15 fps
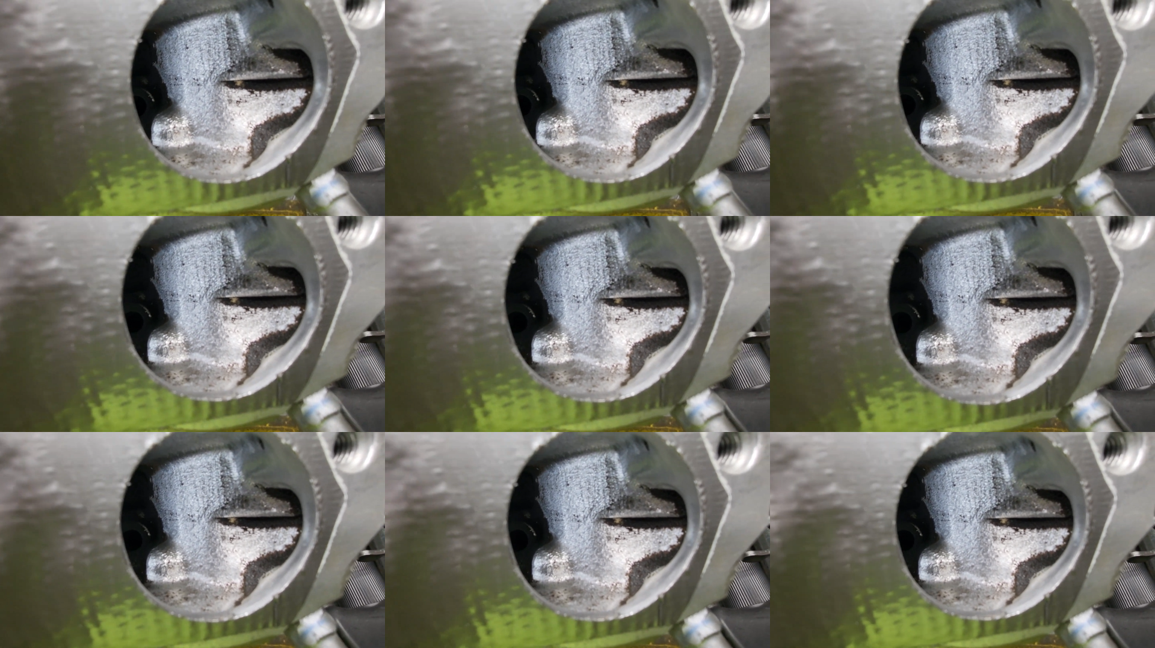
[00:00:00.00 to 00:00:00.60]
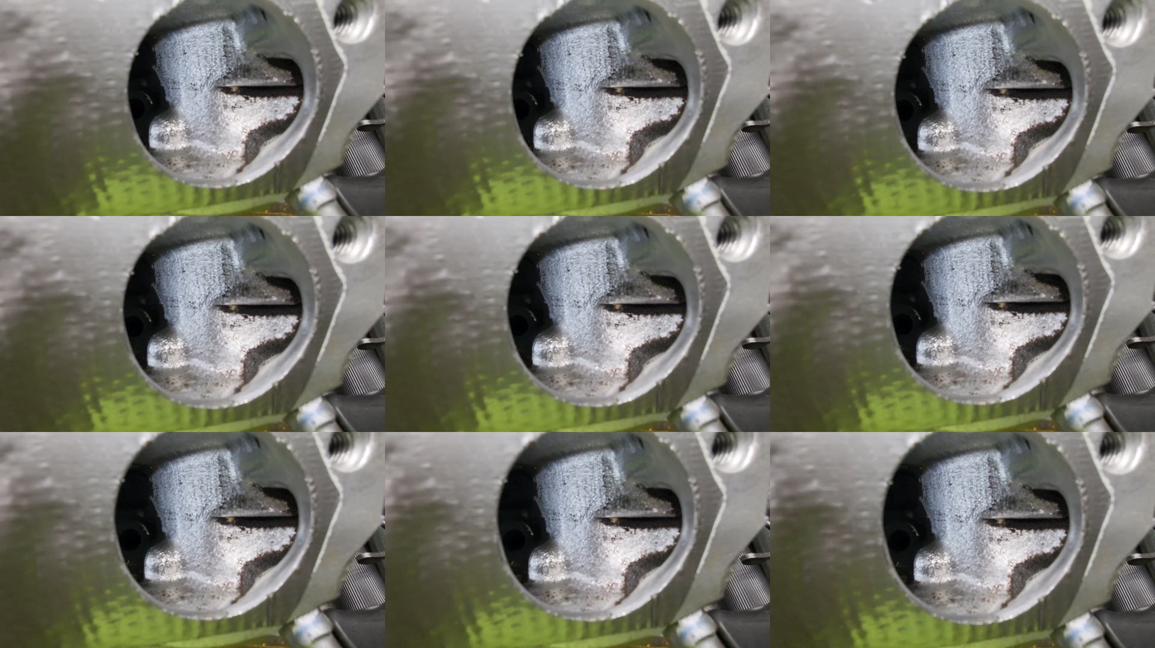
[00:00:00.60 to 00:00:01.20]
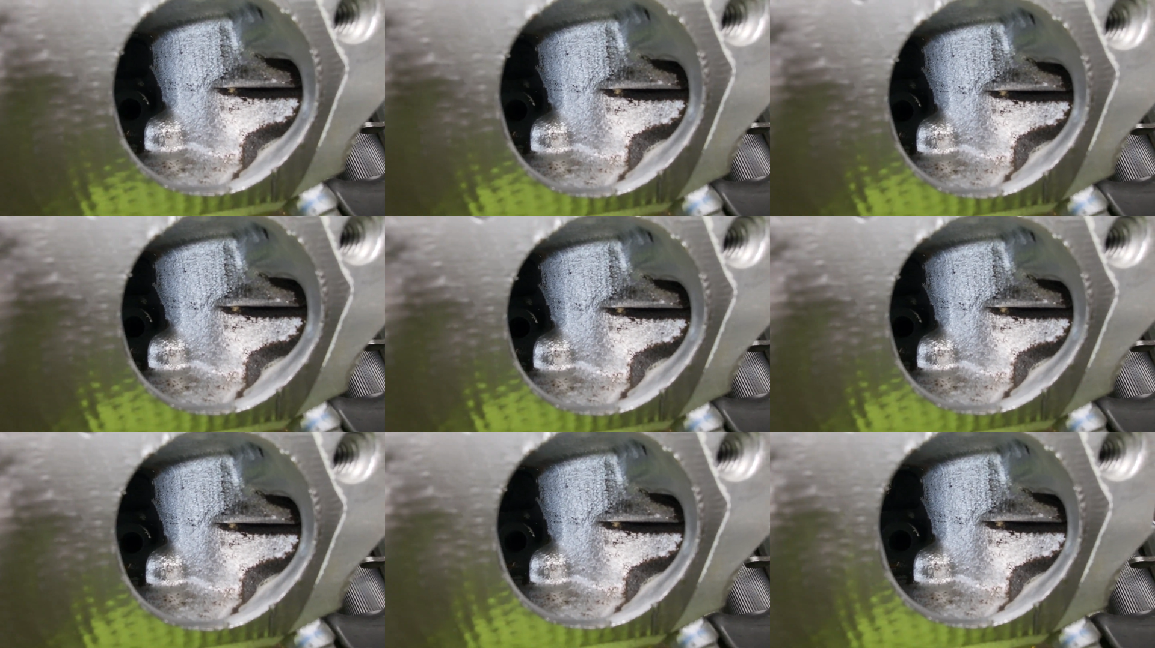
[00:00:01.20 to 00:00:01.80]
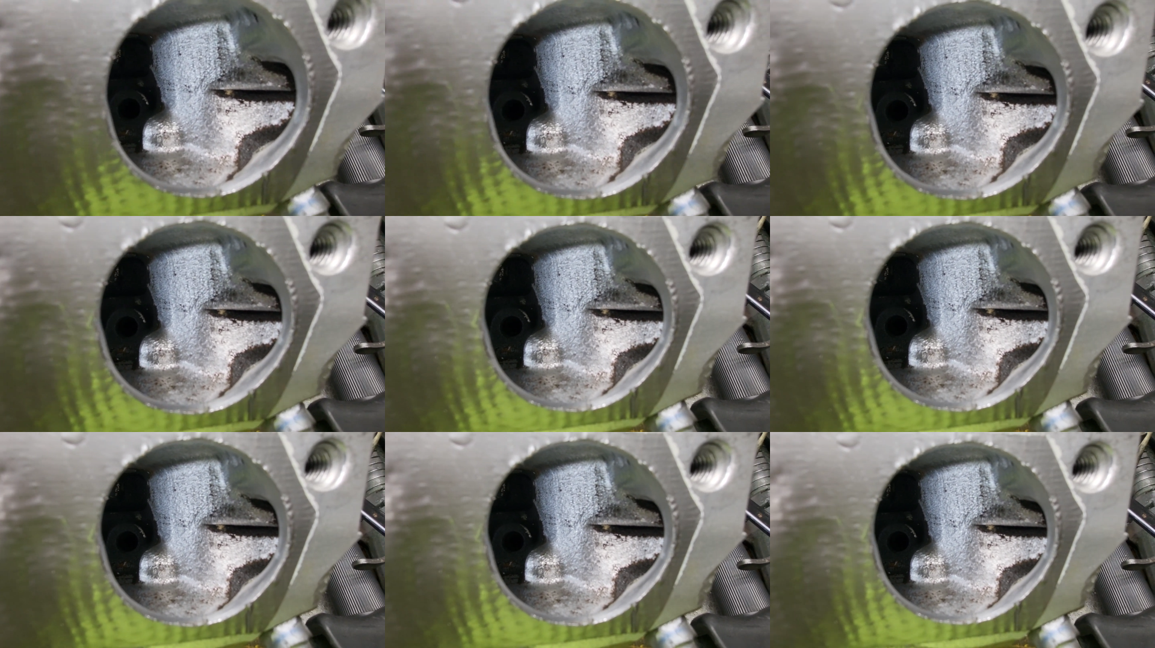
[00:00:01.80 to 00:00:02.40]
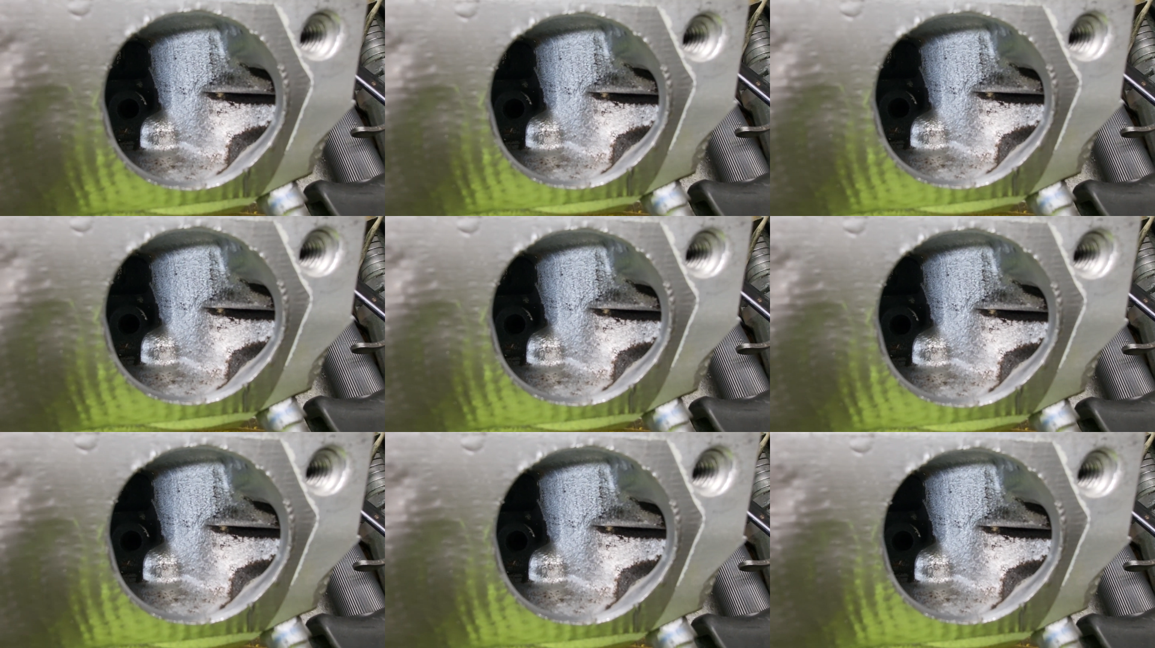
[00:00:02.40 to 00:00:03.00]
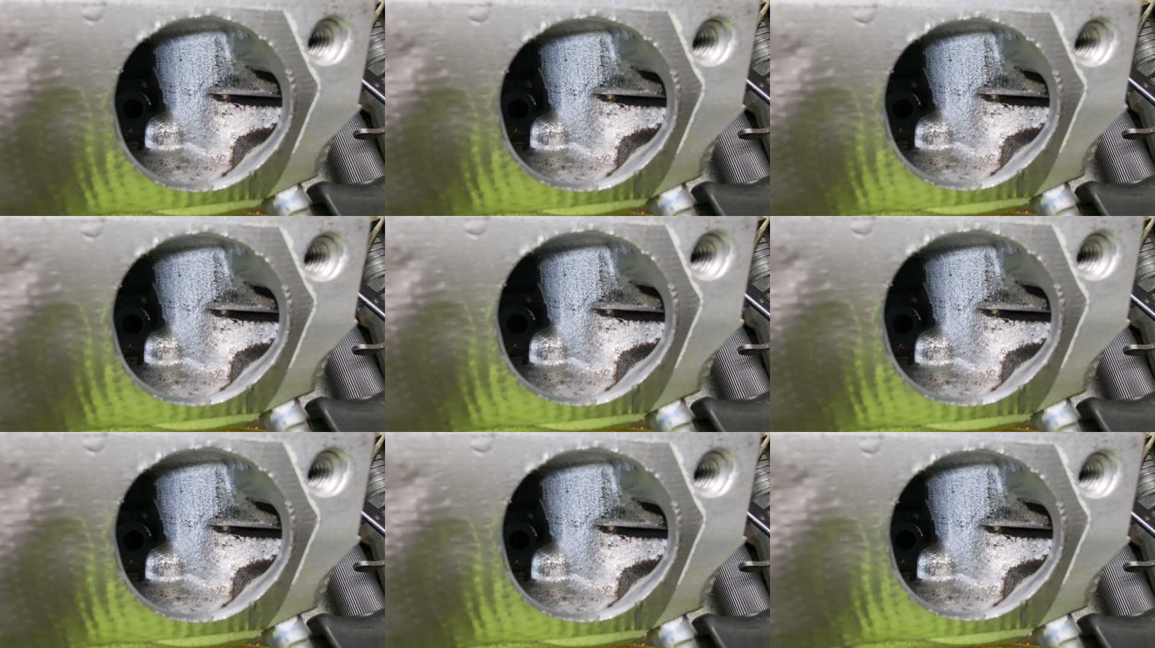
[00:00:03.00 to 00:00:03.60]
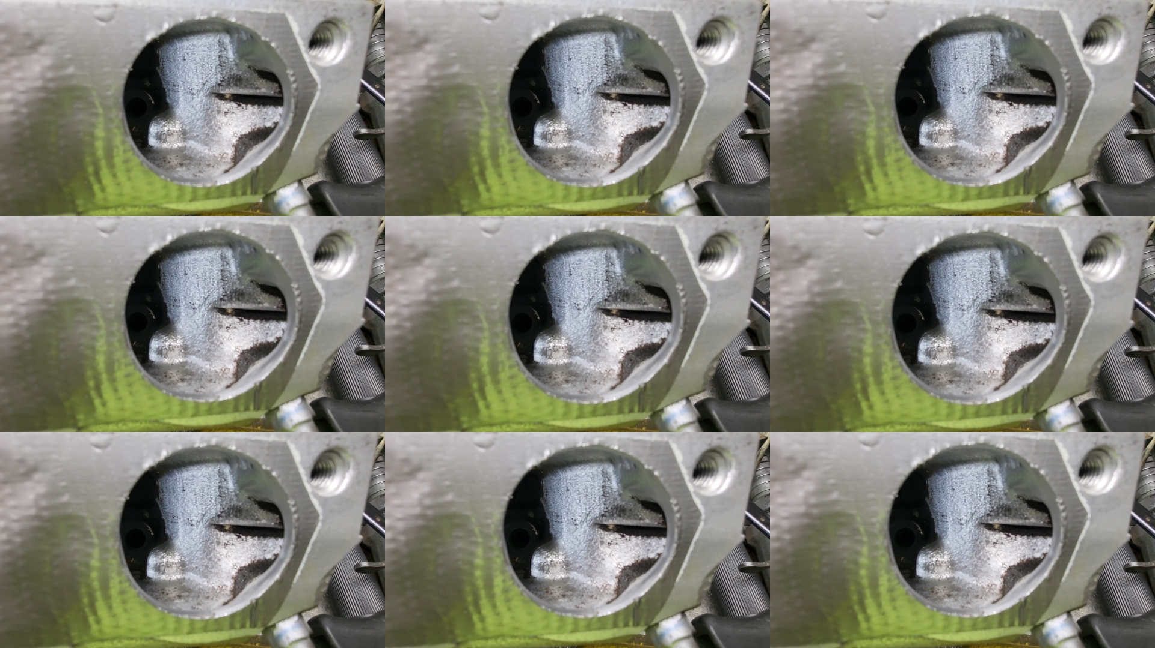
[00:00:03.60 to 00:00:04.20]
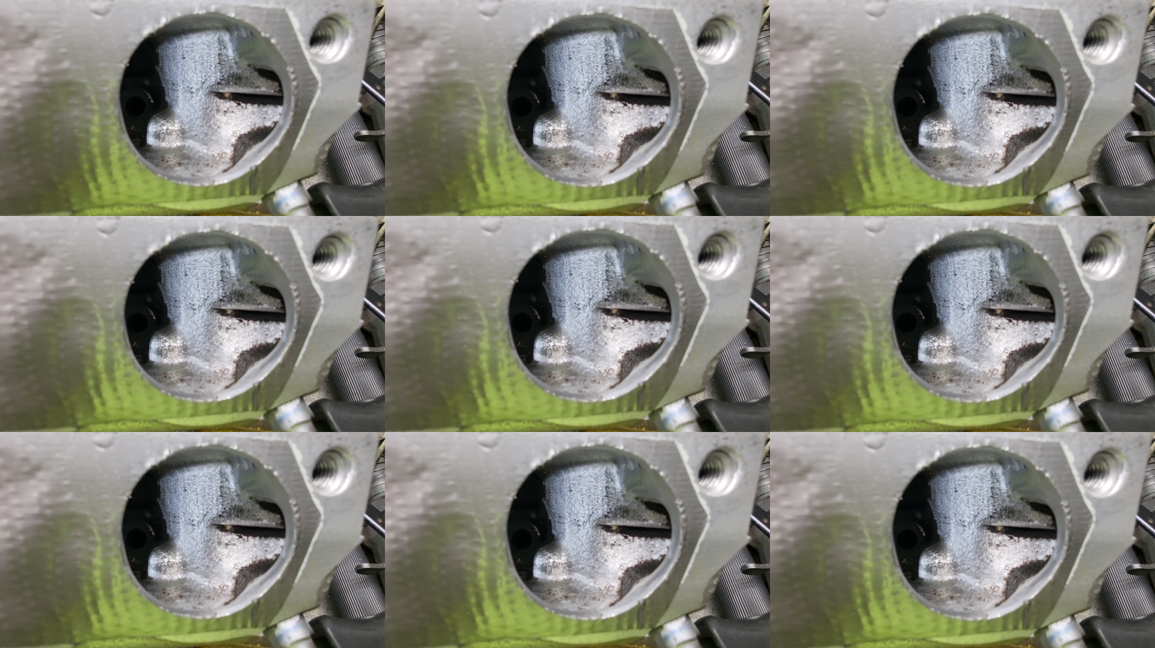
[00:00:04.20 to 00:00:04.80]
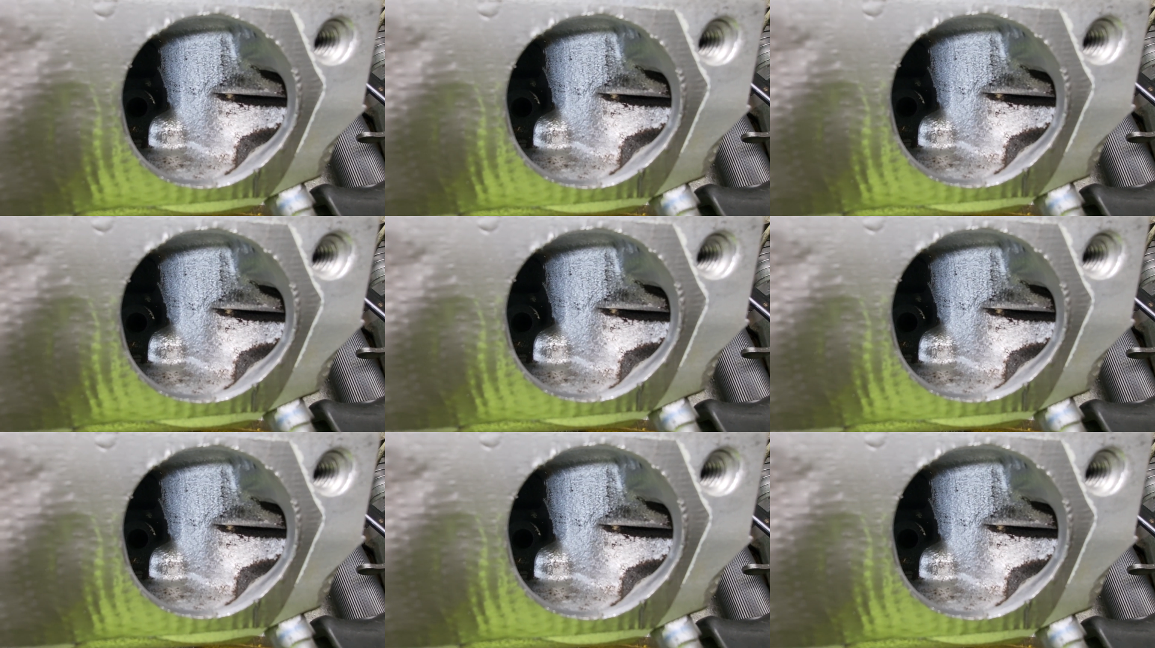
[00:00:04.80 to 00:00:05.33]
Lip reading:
Nobody's mouth can be seen.